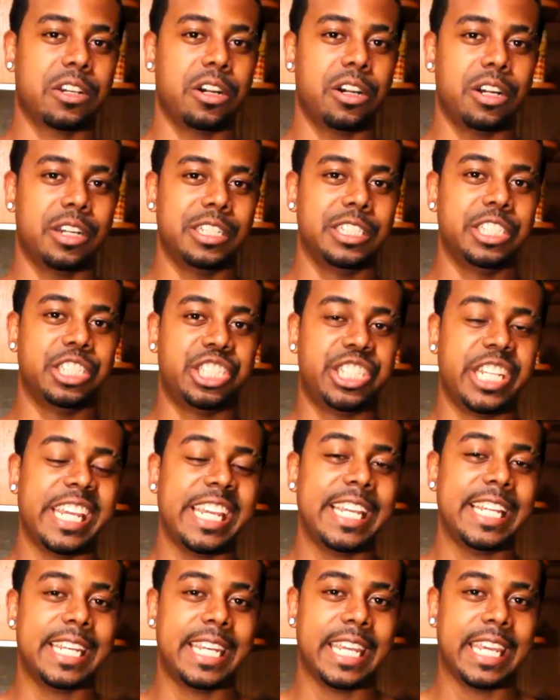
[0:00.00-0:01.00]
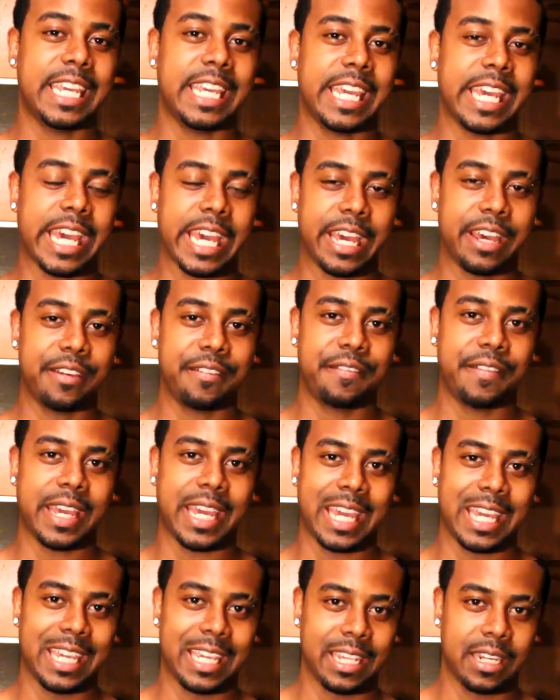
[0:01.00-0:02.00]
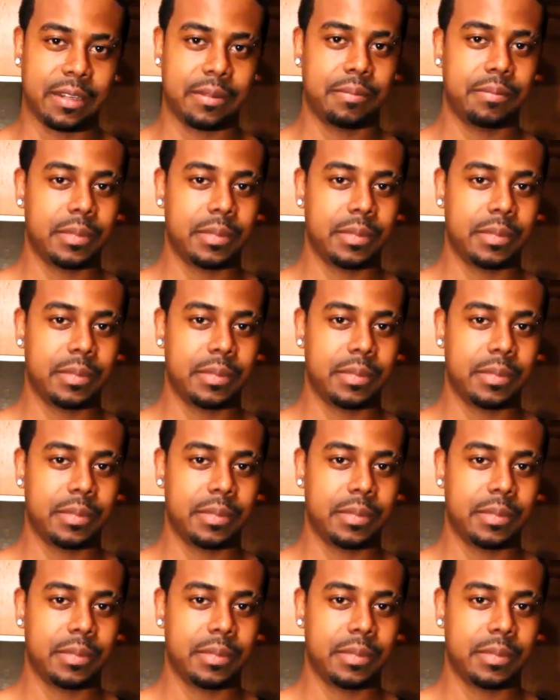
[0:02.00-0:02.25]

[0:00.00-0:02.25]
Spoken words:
called GDF8.